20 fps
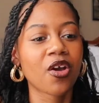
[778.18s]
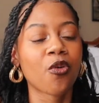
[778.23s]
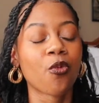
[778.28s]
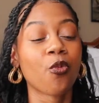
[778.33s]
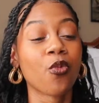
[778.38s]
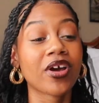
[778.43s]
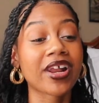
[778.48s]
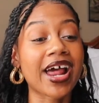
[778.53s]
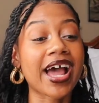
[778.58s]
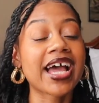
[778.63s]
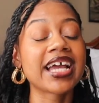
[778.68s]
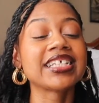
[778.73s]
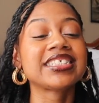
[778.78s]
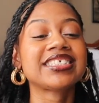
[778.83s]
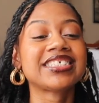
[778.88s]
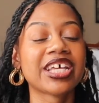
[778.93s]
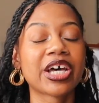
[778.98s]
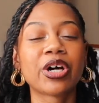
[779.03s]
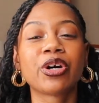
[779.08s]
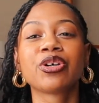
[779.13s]
when I
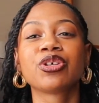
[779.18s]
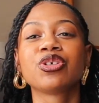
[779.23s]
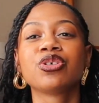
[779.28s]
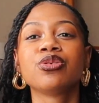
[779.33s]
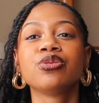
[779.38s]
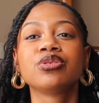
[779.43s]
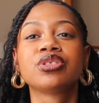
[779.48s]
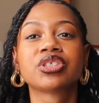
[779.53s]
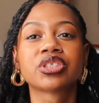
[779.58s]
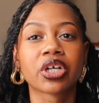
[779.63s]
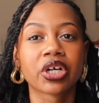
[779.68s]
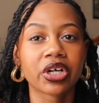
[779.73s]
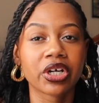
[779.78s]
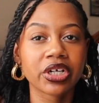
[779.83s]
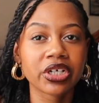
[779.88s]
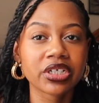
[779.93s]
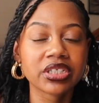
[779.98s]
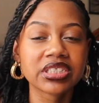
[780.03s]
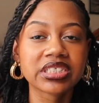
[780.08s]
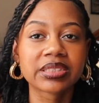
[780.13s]
tell you,
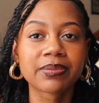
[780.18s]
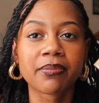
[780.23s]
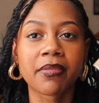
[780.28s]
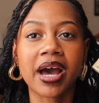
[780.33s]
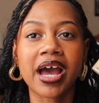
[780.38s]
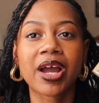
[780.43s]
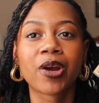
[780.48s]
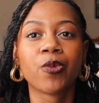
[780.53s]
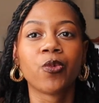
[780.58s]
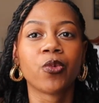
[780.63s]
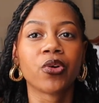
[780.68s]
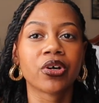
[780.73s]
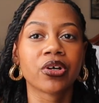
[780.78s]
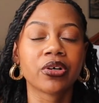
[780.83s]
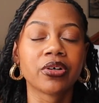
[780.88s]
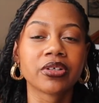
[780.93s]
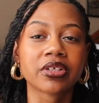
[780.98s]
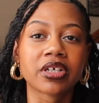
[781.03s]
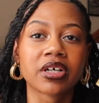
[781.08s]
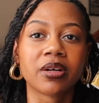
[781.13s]
turned my
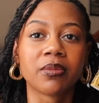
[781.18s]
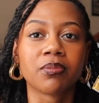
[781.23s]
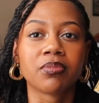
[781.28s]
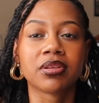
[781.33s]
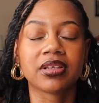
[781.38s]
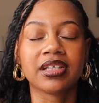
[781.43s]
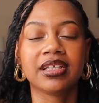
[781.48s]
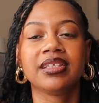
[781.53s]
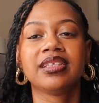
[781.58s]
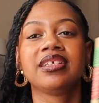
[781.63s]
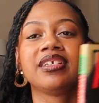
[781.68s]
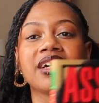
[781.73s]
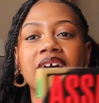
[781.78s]
world completely